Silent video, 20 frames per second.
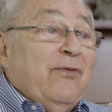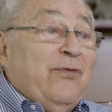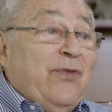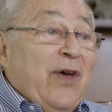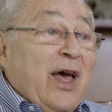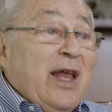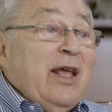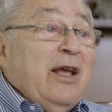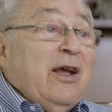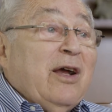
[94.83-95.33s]

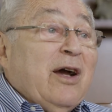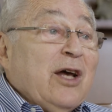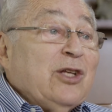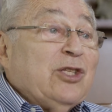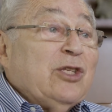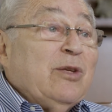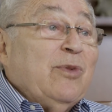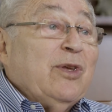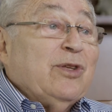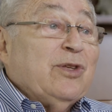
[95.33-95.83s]
vetting
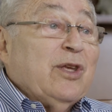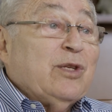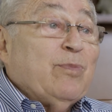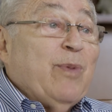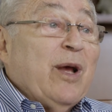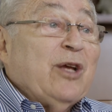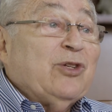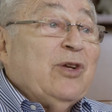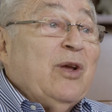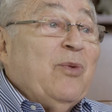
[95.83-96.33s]
customers,
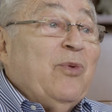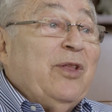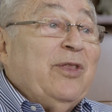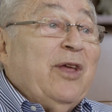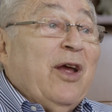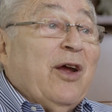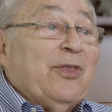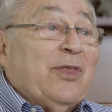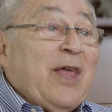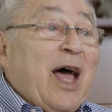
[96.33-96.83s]
especially when
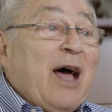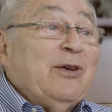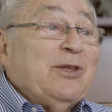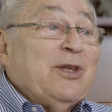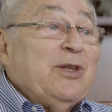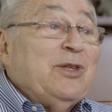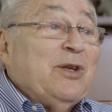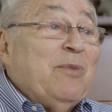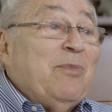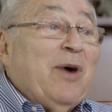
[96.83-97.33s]
they're
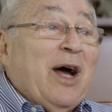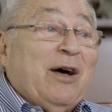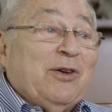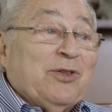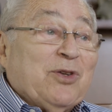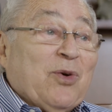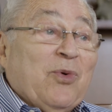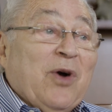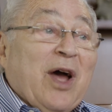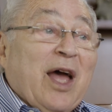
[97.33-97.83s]
thousands of
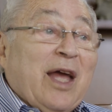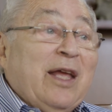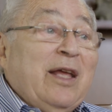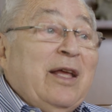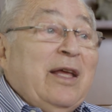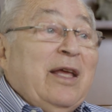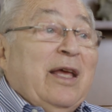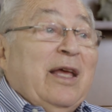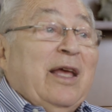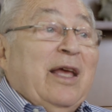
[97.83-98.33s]
miles away,
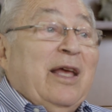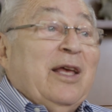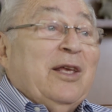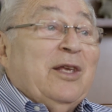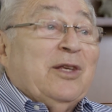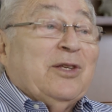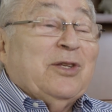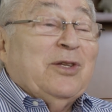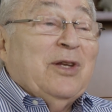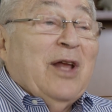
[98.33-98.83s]

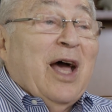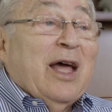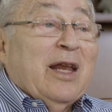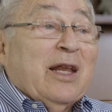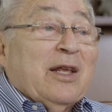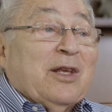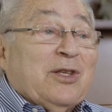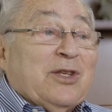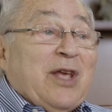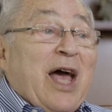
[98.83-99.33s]
is
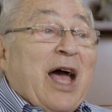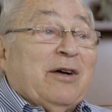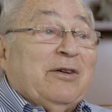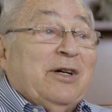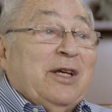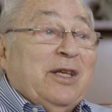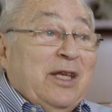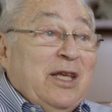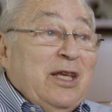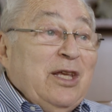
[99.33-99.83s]
not
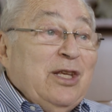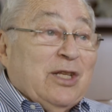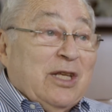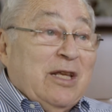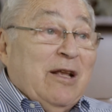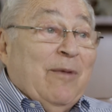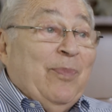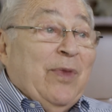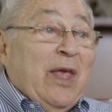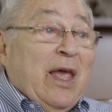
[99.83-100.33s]
exactly
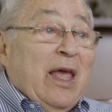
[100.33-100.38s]
easy.